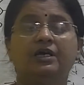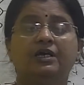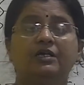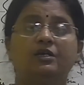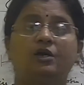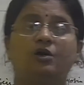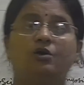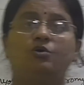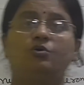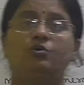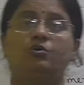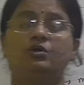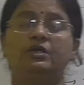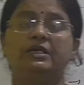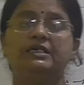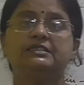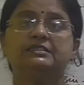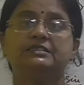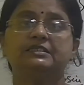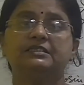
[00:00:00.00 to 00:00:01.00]
Now
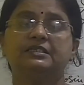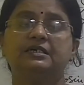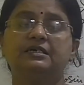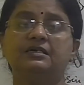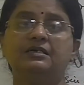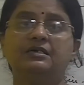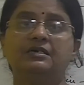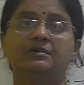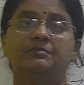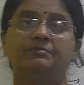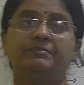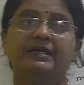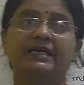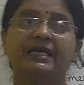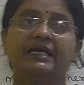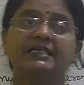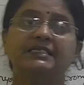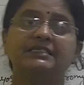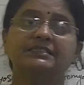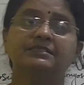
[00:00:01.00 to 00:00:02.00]
let's see the
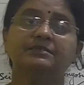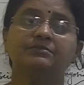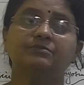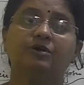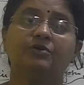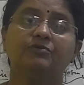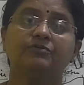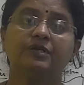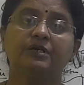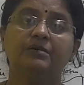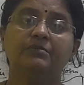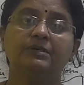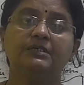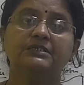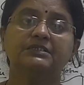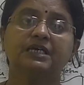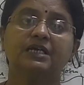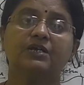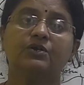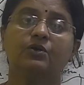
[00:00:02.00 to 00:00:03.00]
mechanism of the
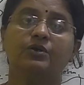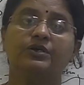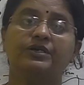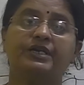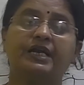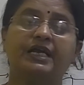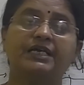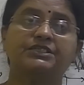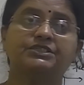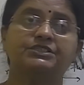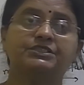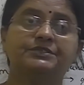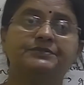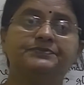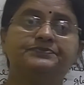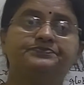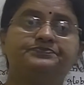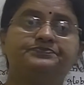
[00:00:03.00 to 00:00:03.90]
muscle contraction.